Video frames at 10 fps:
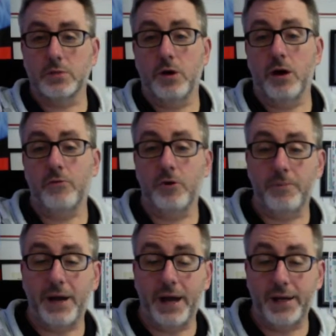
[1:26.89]
come off
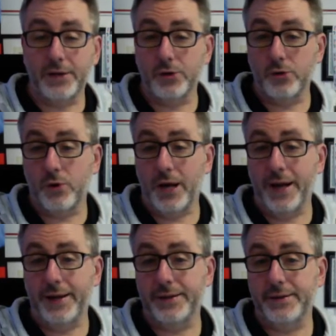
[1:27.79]
up and go
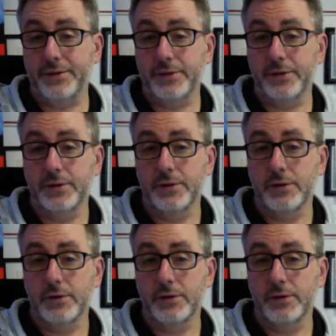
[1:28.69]
and,